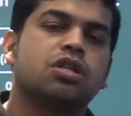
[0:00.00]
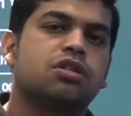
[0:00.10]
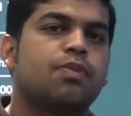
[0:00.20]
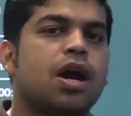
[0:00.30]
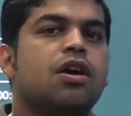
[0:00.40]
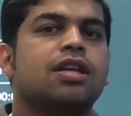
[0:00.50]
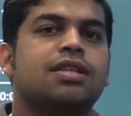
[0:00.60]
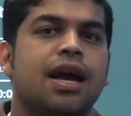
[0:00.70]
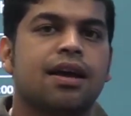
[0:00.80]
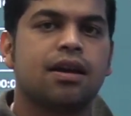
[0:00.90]
priority is
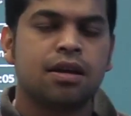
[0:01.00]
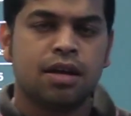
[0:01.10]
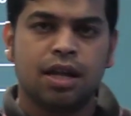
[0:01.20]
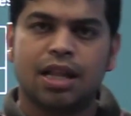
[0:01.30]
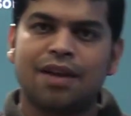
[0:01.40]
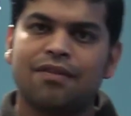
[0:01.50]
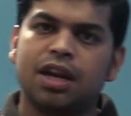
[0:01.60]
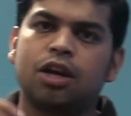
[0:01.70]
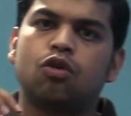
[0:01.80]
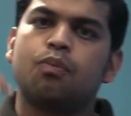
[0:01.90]
higher, then we
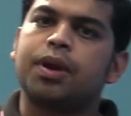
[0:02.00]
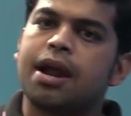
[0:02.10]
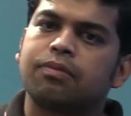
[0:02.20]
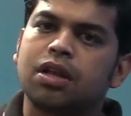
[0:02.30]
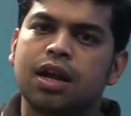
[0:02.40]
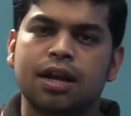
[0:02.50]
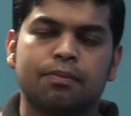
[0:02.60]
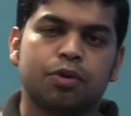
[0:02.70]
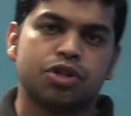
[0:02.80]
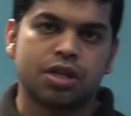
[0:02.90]
need to preempt the running
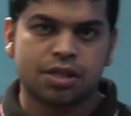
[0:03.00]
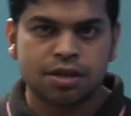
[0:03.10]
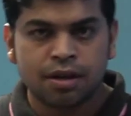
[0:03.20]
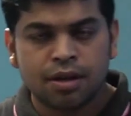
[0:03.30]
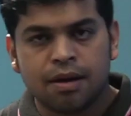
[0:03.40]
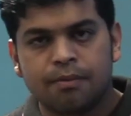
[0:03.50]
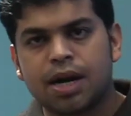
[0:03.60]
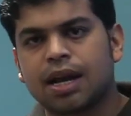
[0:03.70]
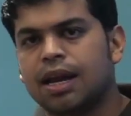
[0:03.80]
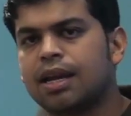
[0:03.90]
process.
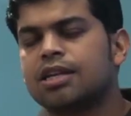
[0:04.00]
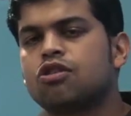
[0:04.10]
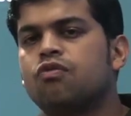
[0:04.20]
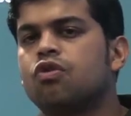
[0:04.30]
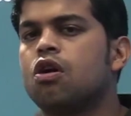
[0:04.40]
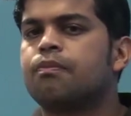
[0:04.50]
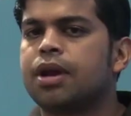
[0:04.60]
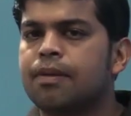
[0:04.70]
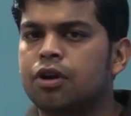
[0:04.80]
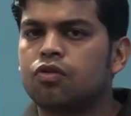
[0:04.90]
But in case of
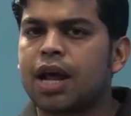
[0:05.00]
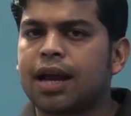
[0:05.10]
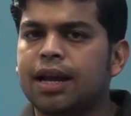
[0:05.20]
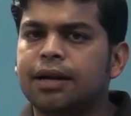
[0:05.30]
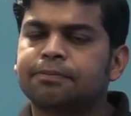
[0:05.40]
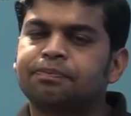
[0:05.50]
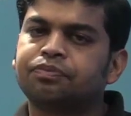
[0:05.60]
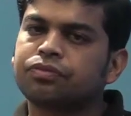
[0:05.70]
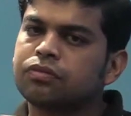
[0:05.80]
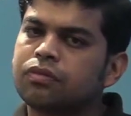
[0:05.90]
non-preemptive technique,
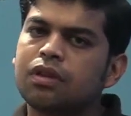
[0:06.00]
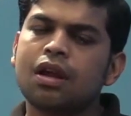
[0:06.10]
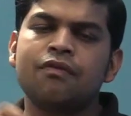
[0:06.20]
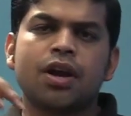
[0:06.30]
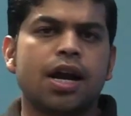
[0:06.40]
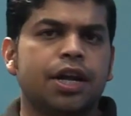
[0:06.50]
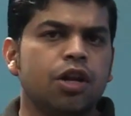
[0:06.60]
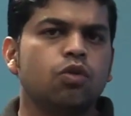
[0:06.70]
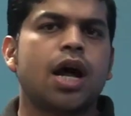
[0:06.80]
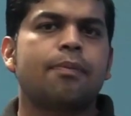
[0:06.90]
we
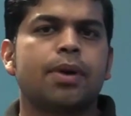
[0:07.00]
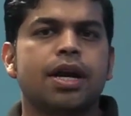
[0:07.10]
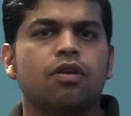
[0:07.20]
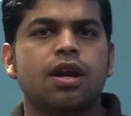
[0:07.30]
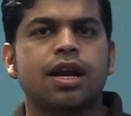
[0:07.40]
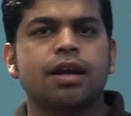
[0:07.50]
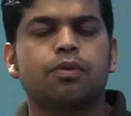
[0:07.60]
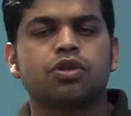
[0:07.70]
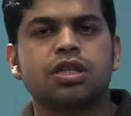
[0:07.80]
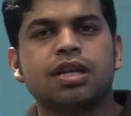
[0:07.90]
continue that particular running
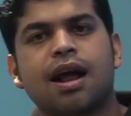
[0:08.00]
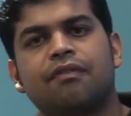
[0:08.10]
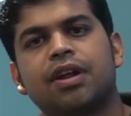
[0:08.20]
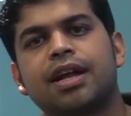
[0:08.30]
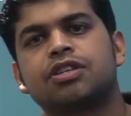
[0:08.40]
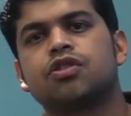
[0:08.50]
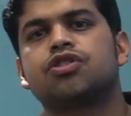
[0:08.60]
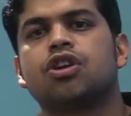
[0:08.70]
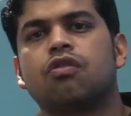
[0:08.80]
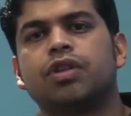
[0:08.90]
process and after
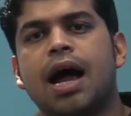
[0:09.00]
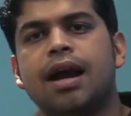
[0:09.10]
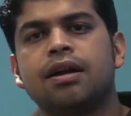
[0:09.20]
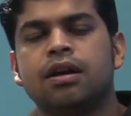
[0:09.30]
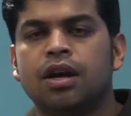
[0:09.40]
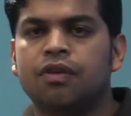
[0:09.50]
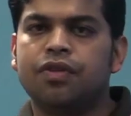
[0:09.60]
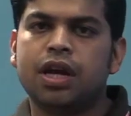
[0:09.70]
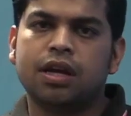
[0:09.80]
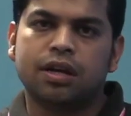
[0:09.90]
execution of that,
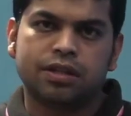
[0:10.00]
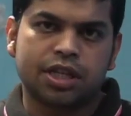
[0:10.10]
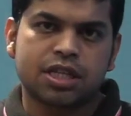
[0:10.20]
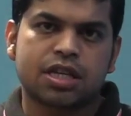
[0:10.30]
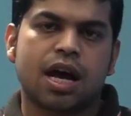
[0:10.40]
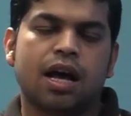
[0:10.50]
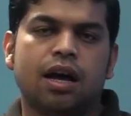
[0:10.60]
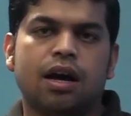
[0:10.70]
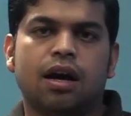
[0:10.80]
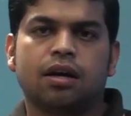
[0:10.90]
we just
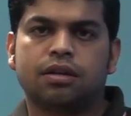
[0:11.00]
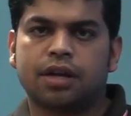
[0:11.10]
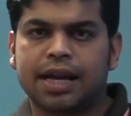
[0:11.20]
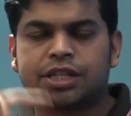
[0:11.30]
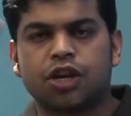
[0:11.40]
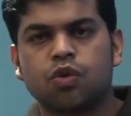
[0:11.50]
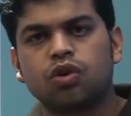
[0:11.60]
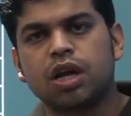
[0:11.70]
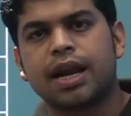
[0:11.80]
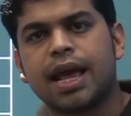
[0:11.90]
execute
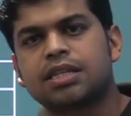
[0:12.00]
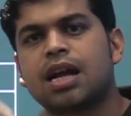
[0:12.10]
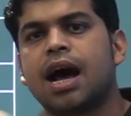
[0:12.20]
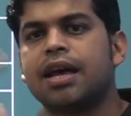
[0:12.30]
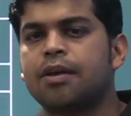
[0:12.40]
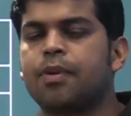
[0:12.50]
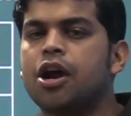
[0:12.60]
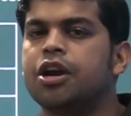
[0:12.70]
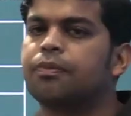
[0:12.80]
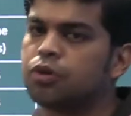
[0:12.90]
the next higher
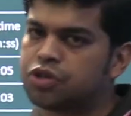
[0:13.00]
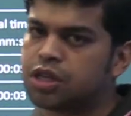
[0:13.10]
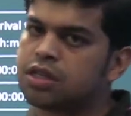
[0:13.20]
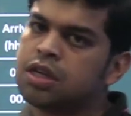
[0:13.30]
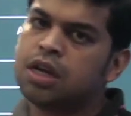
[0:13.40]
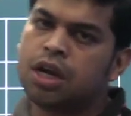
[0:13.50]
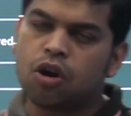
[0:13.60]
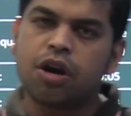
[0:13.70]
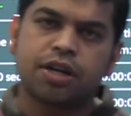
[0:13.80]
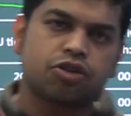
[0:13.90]
priority process.
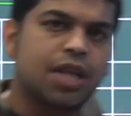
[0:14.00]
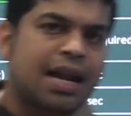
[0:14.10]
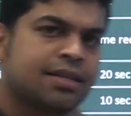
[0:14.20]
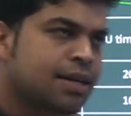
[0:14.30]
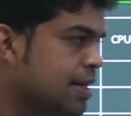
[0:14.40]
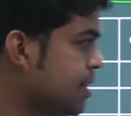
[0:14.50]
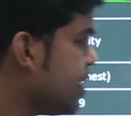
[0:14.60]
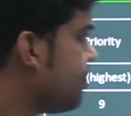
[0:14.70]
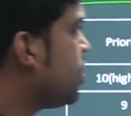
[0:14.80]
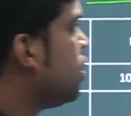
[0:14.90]
Got it? So that is the
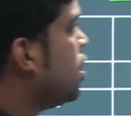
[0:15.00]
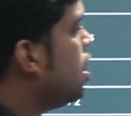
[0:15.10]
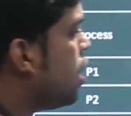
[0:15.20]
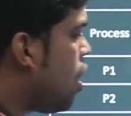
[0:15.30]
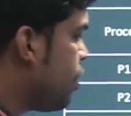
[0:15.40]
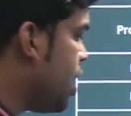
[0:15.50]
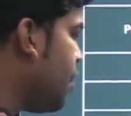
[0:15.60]
concept. Now here we